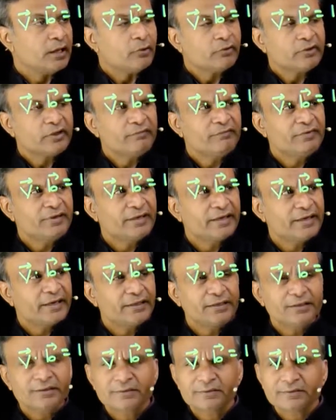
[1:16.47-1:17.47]
how can we
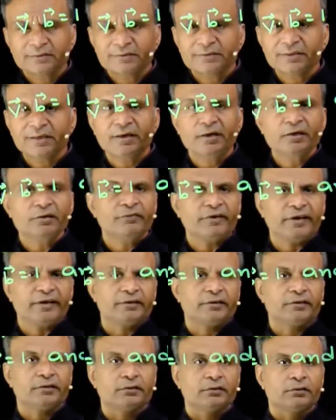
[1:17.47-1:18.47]
get third
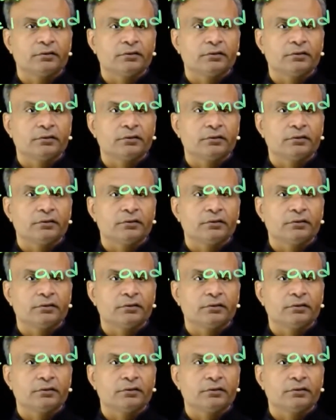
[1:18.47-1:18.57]
vector?